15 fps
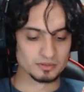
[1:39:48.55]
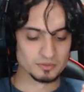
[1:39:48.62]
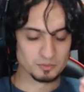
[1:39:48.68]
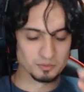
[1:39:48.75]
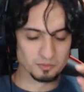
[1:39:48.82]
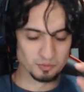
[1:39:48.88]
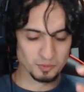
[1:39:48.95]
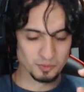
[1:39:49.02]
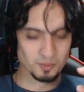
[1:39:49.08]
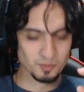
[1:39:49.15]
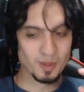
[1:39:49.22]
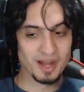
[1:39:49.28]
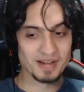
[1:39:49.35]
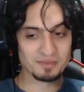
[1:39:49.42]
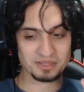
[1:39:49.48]

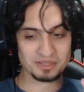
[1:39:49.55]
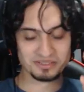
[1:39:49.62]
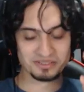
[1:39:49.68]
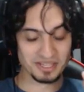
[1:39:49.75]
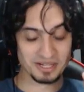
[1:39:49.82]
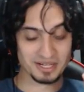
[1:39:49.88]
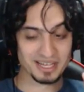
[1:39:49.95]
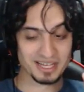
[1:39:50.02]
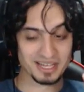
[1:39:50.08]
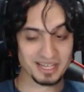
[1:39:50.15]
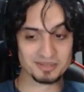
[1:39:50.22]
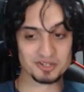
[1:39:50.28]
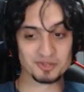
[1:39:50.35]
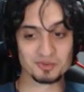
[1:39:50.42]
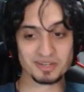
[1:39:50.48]
Remind me, because I'm not
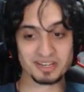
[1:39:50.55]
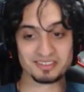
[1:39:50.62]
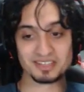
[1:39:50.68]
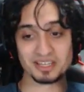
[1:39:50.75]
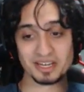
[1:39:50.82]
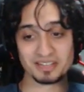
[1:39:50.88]
sure what I said.